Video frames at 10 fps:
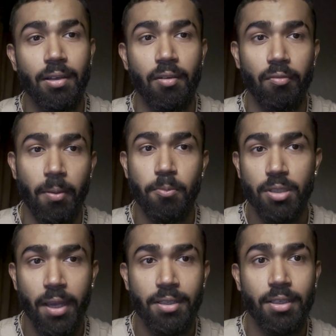
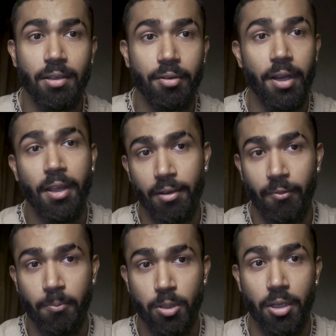websites and creating a
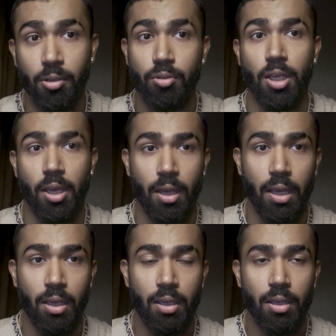website using AI.
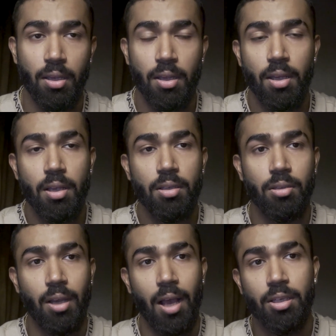So
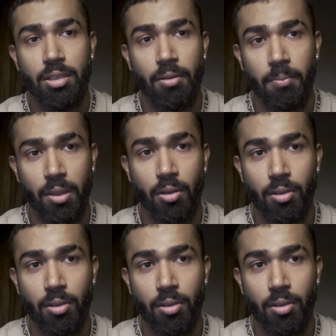last but not